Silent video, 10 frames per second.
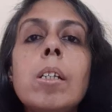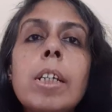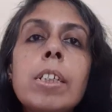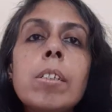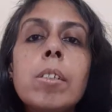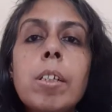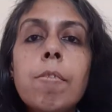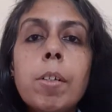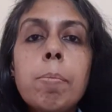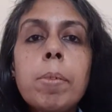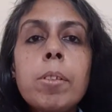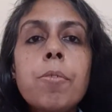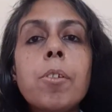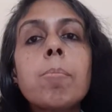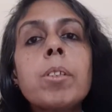Latest
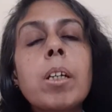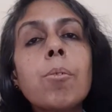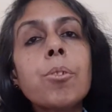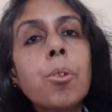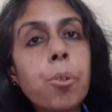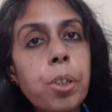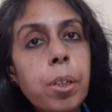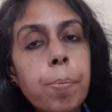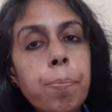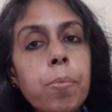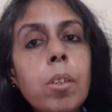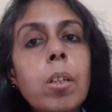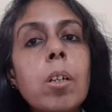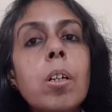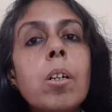development from South Korea.
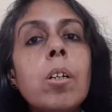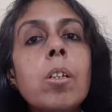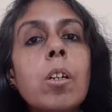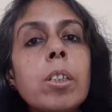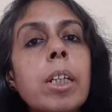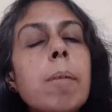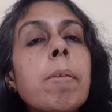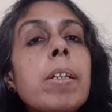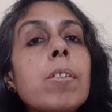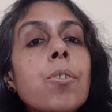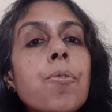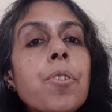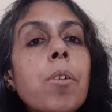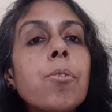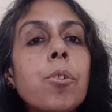Lotte Chemical of
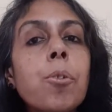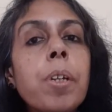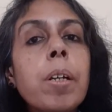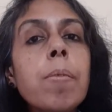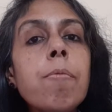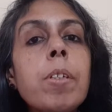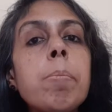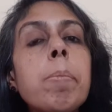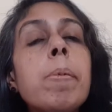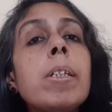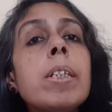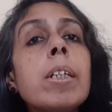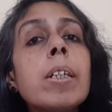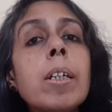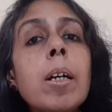South Korea will be
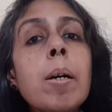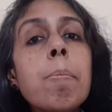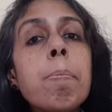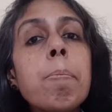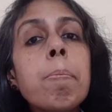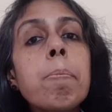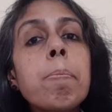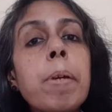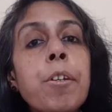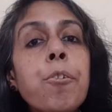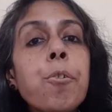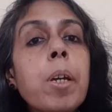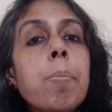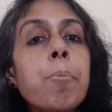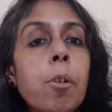building
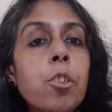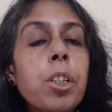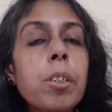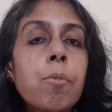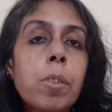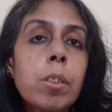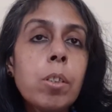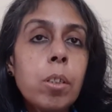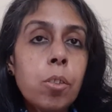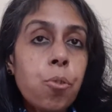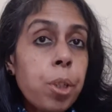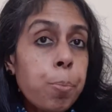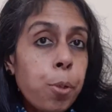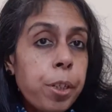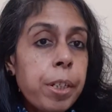Petrochem project worth
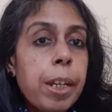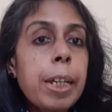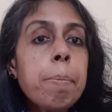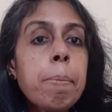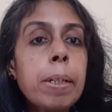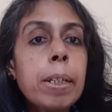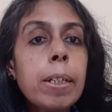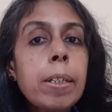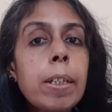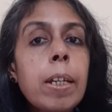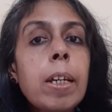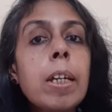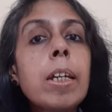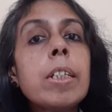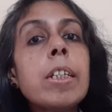3.9 billion
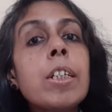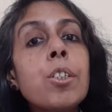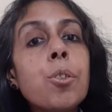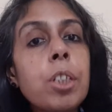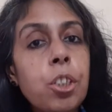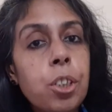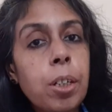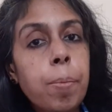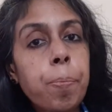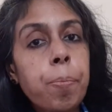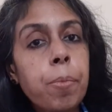in Indonesia,